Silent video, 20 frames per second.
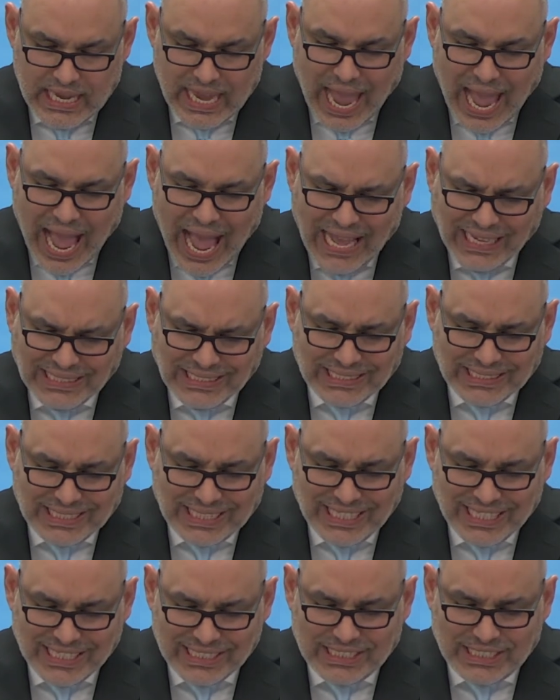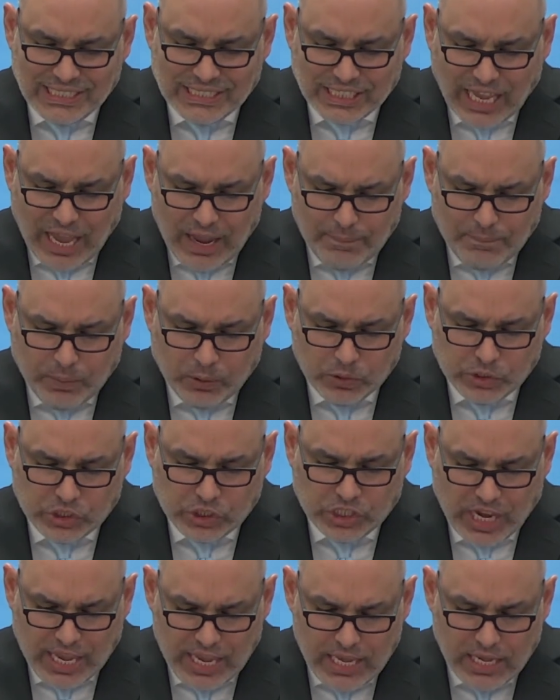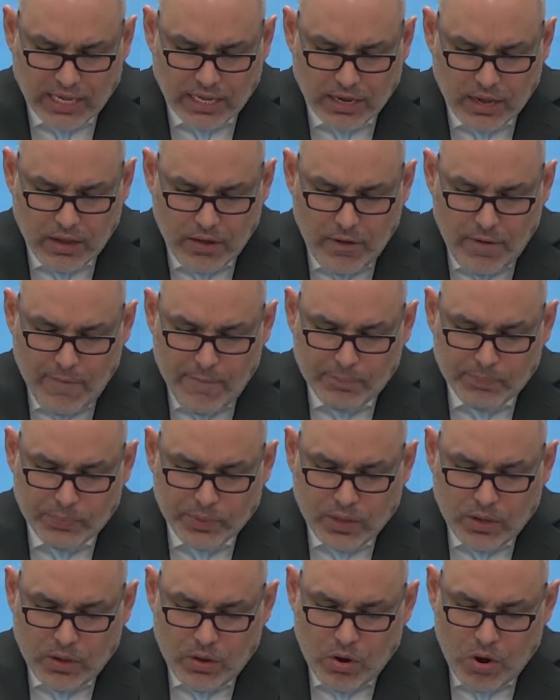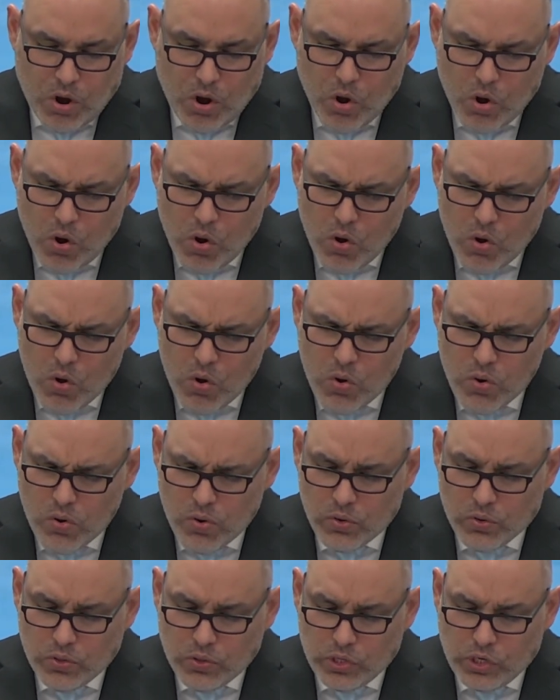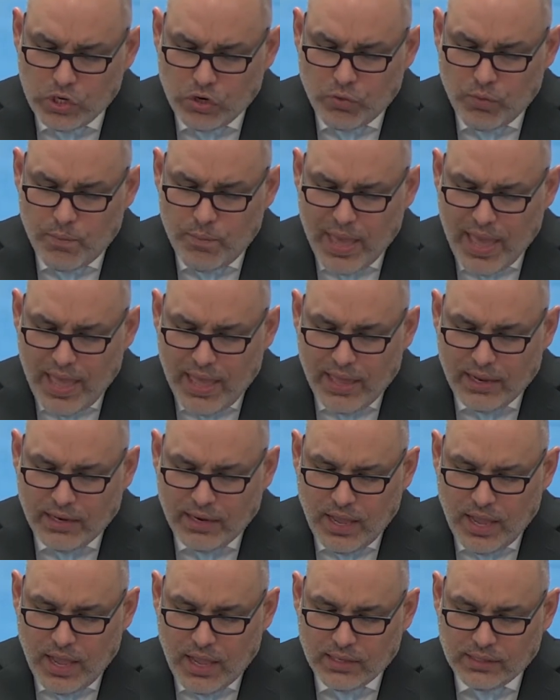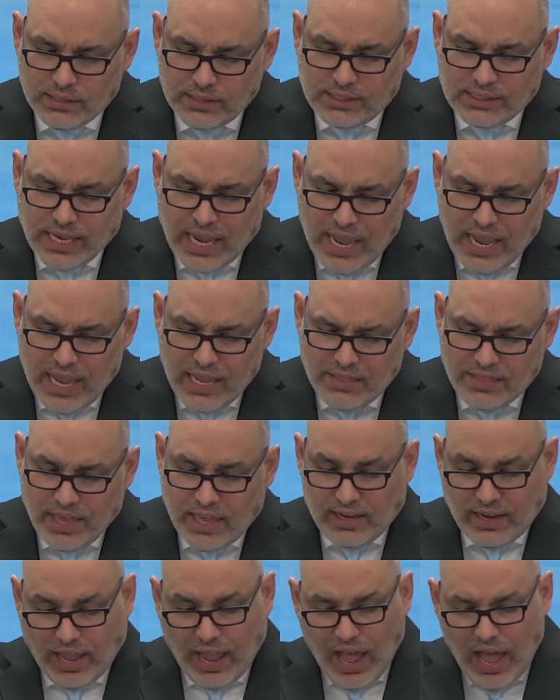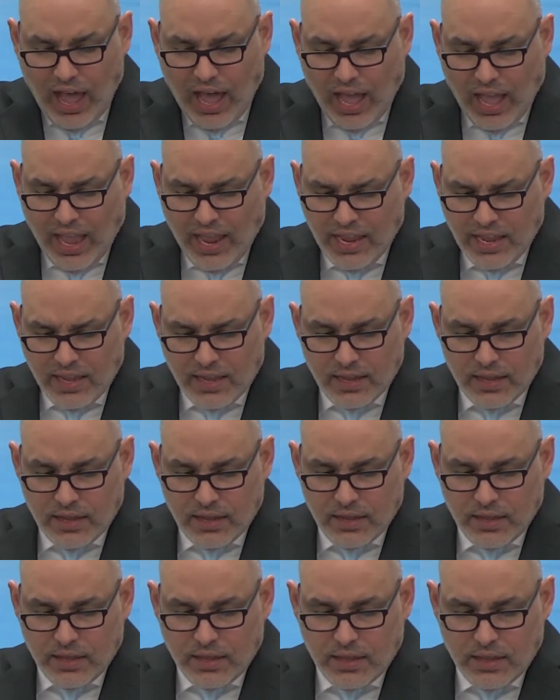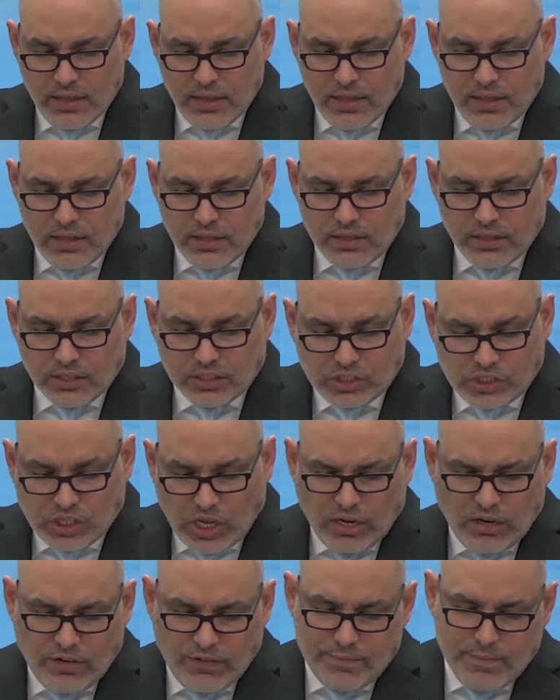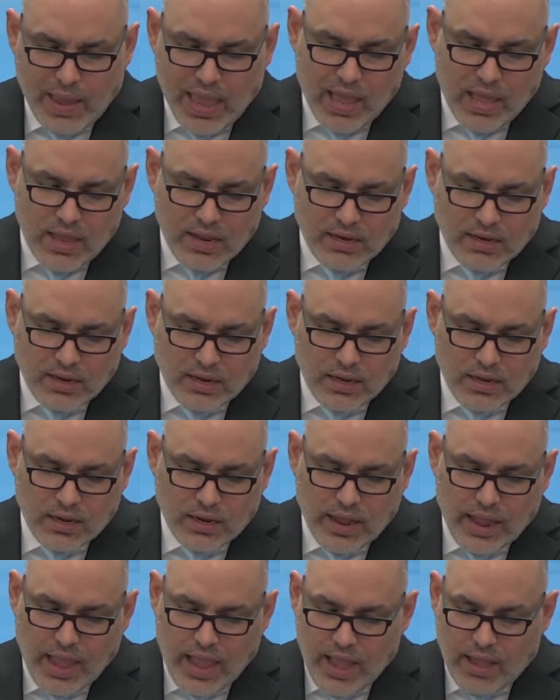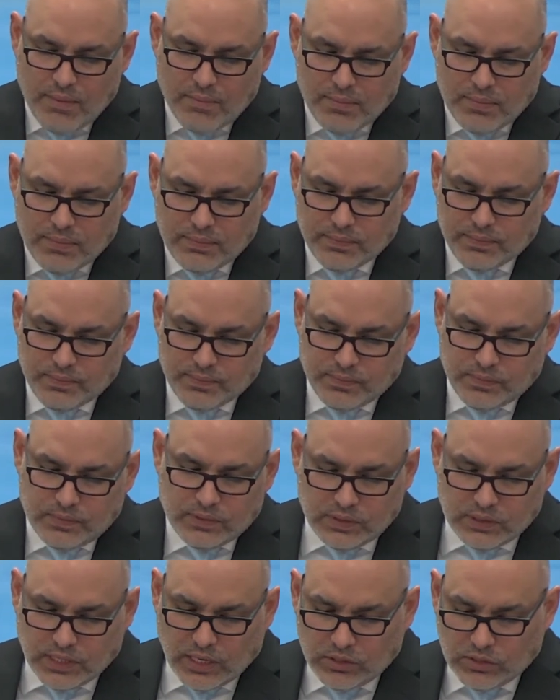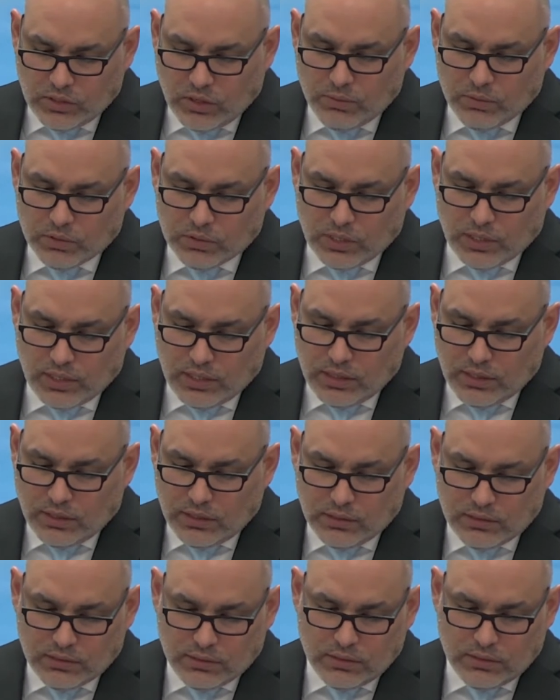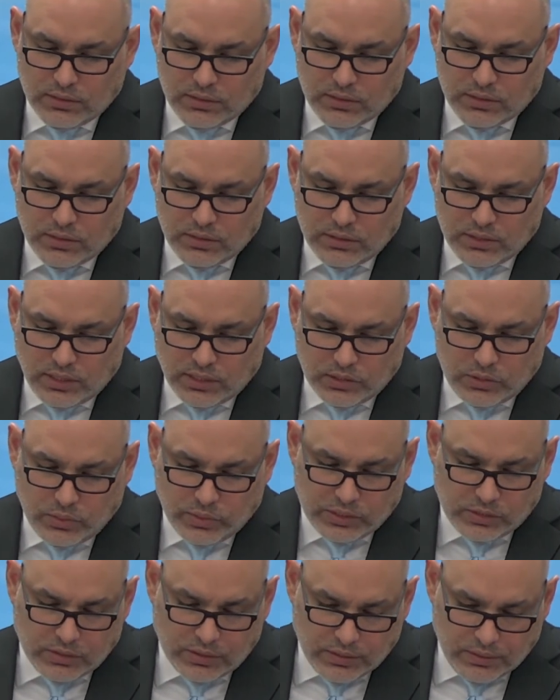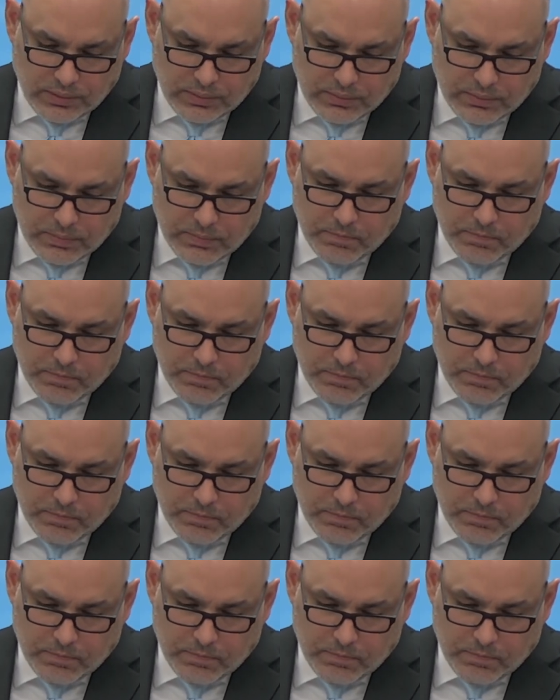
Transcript: he asked his disciples, saying, who do men say that I, the Son of Man, am? Sounds almost like a tongue twister.